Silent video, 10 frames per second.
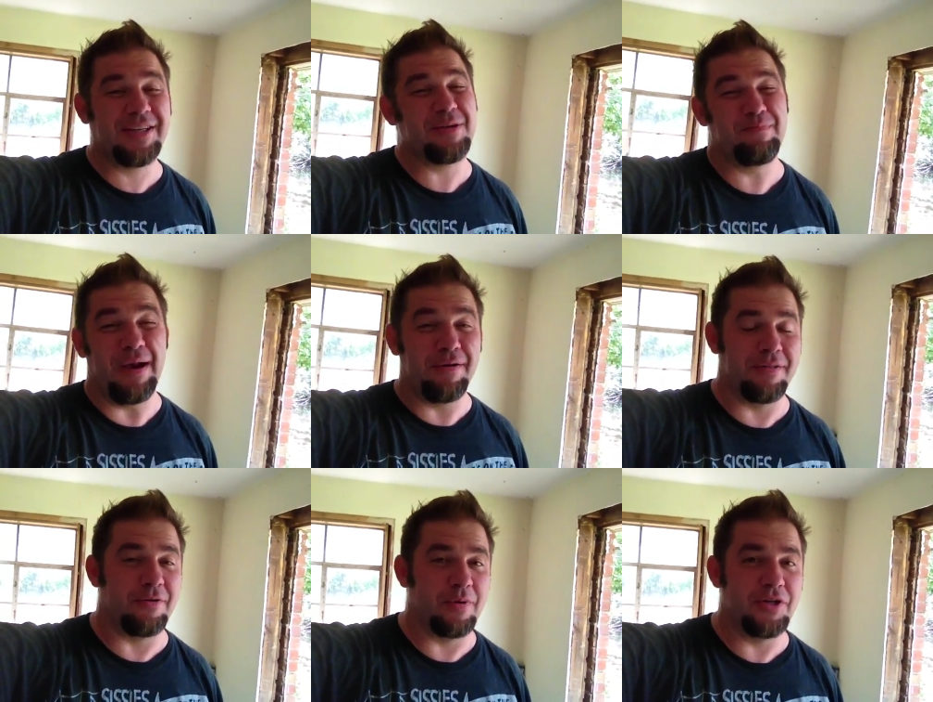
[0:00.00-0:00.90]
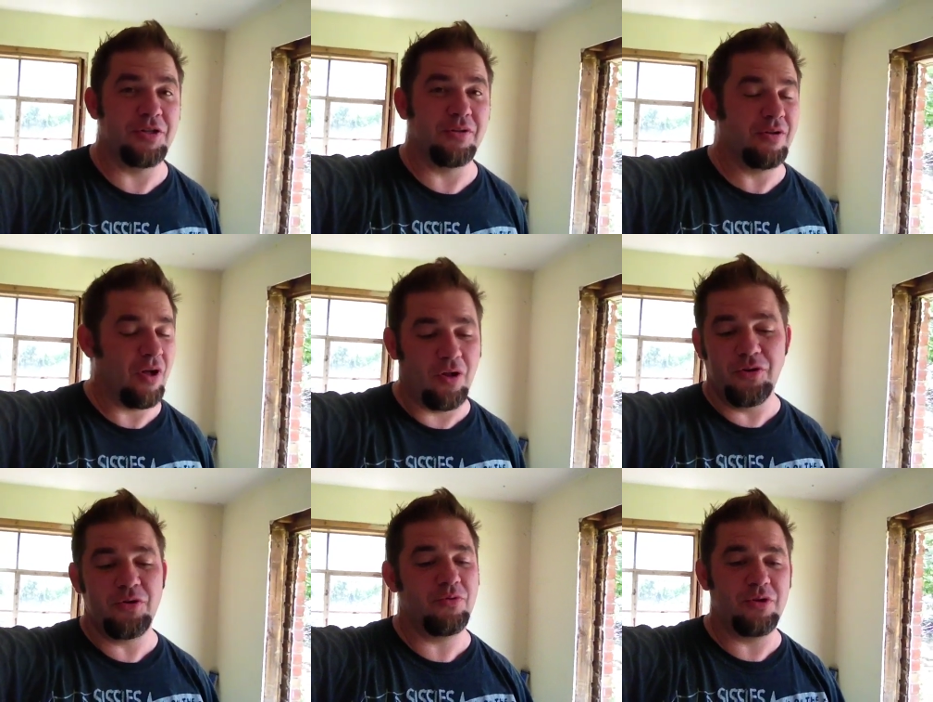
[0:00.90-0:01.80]
Actually better than original. All
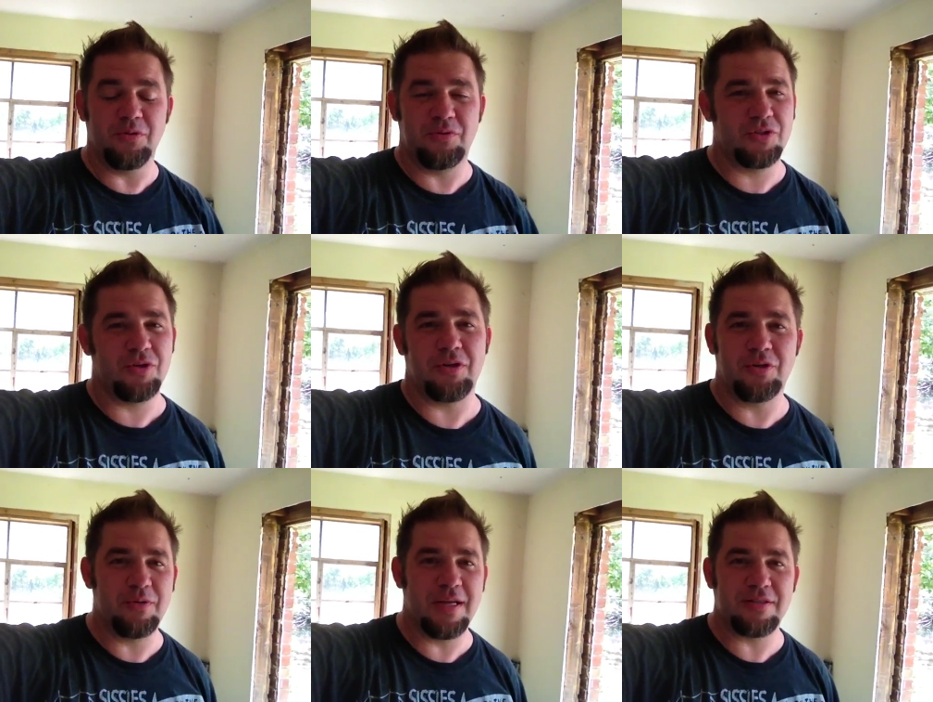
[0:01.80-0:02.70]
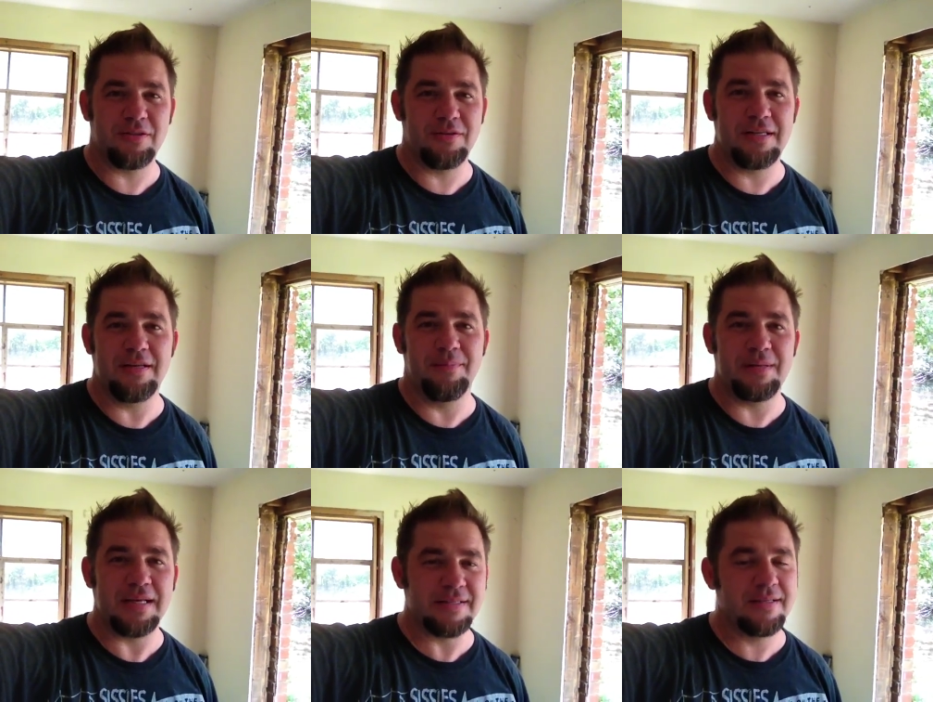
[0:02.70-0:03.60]
new, circa 2013
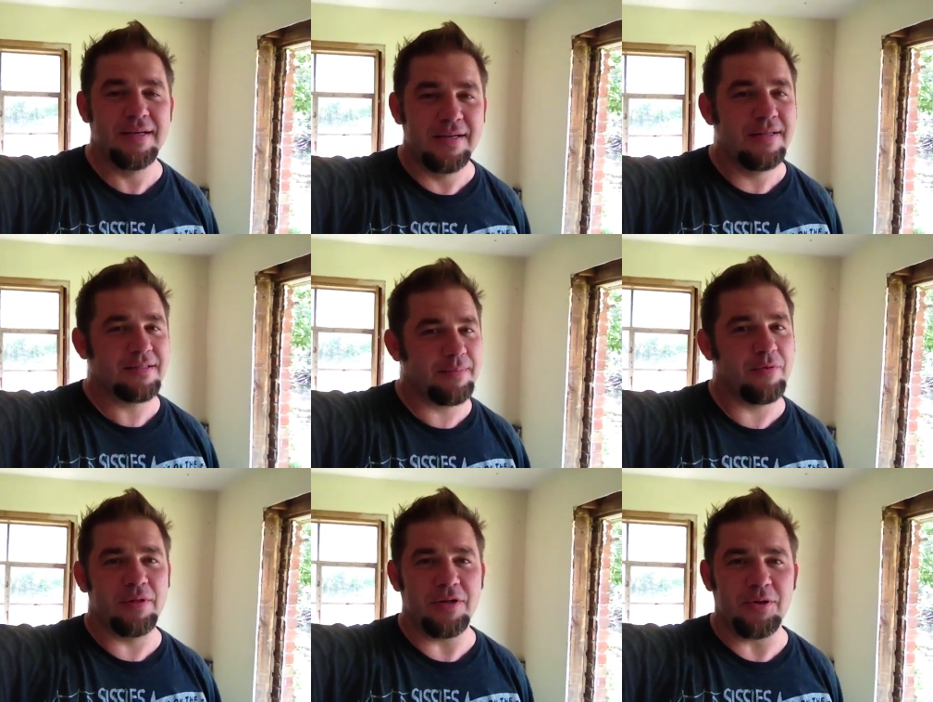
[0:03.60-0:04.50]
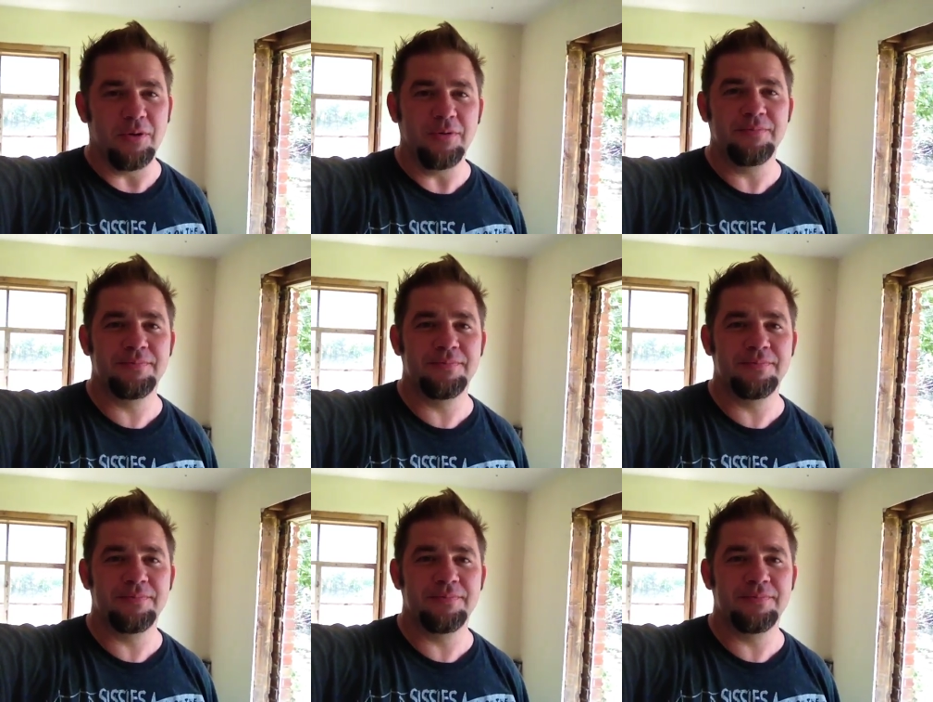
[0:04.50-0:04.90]
updates. It's going to be really cool.